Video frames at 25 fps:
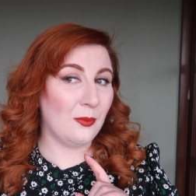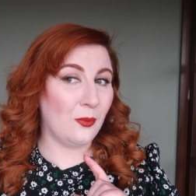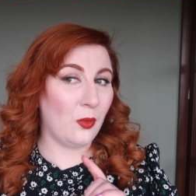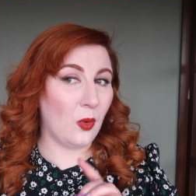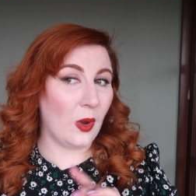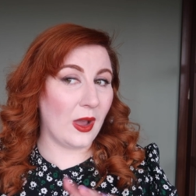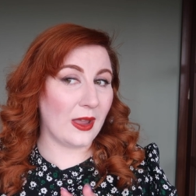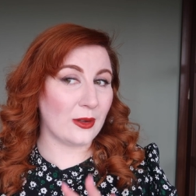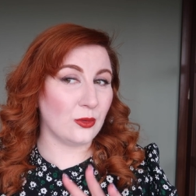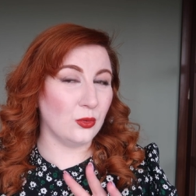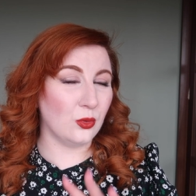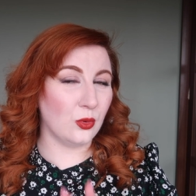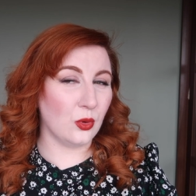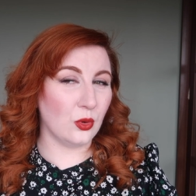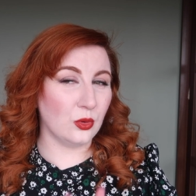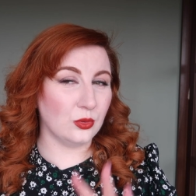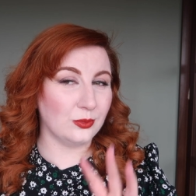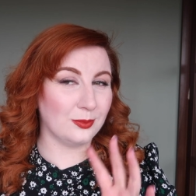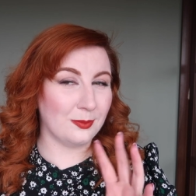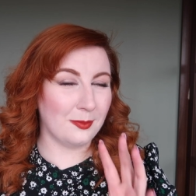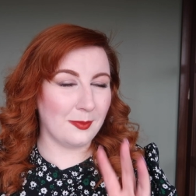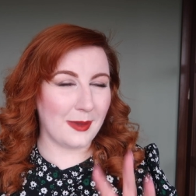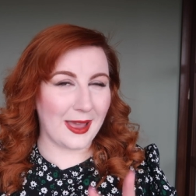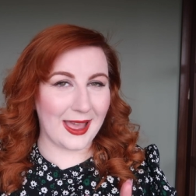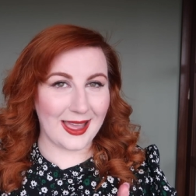Parure
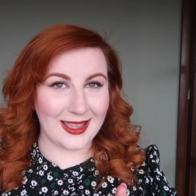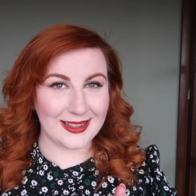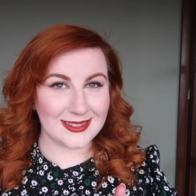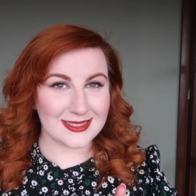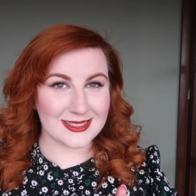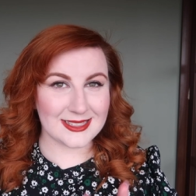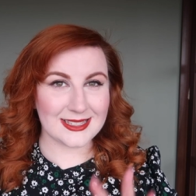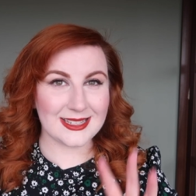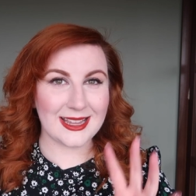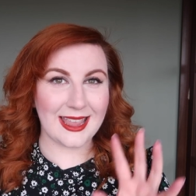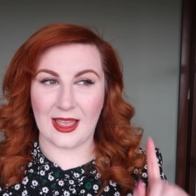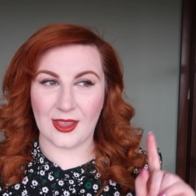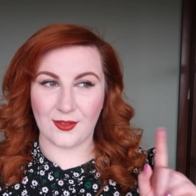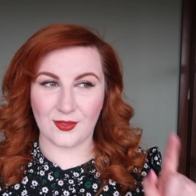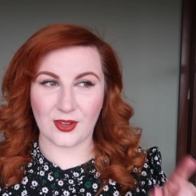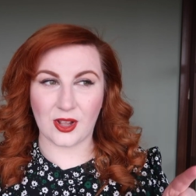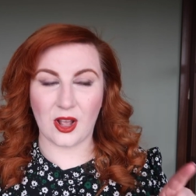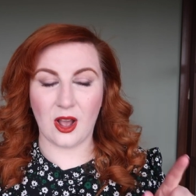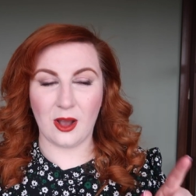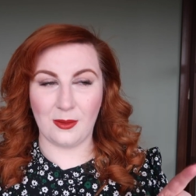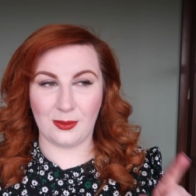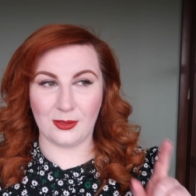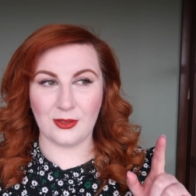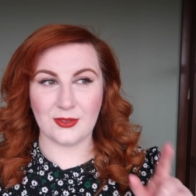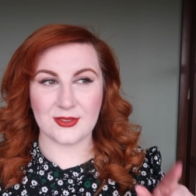Gold Matte. I have a
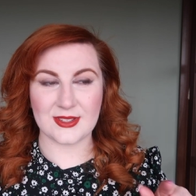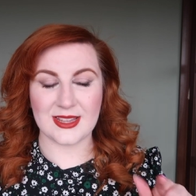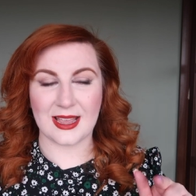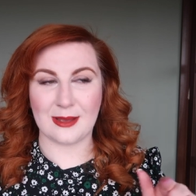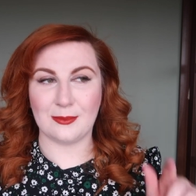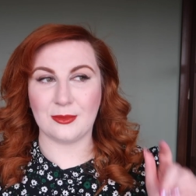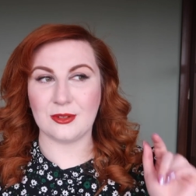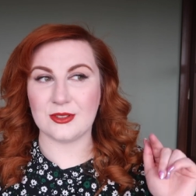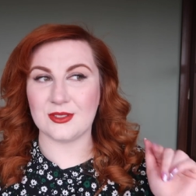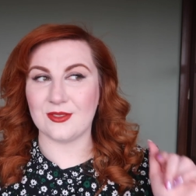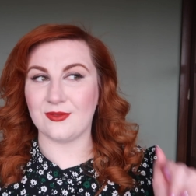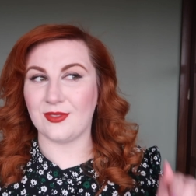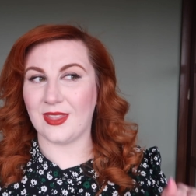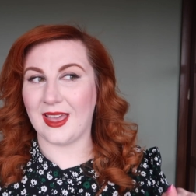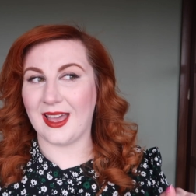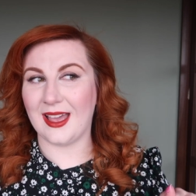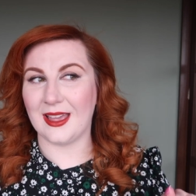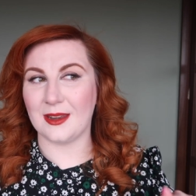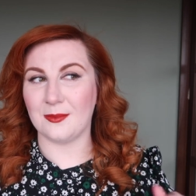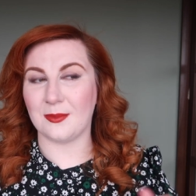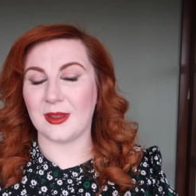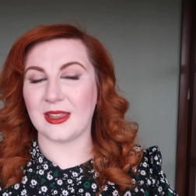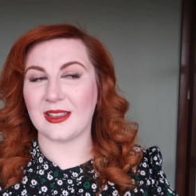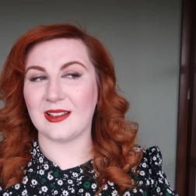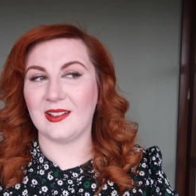couple of samples of
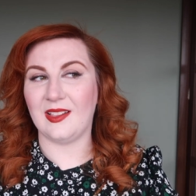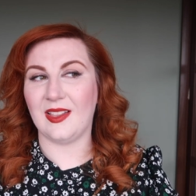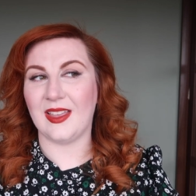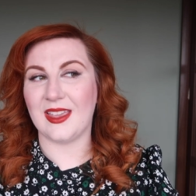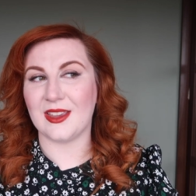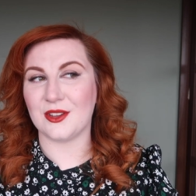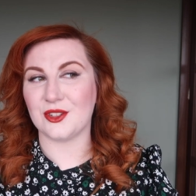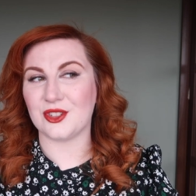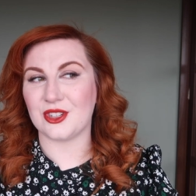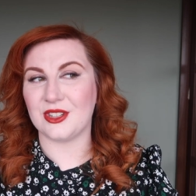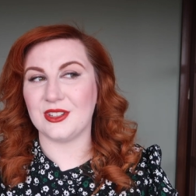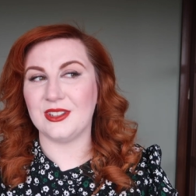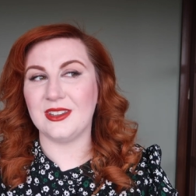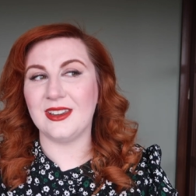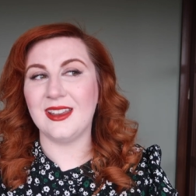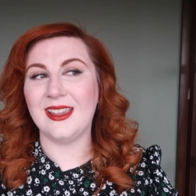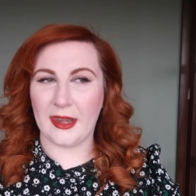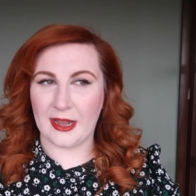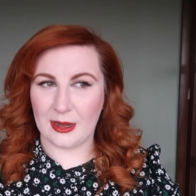that in my collection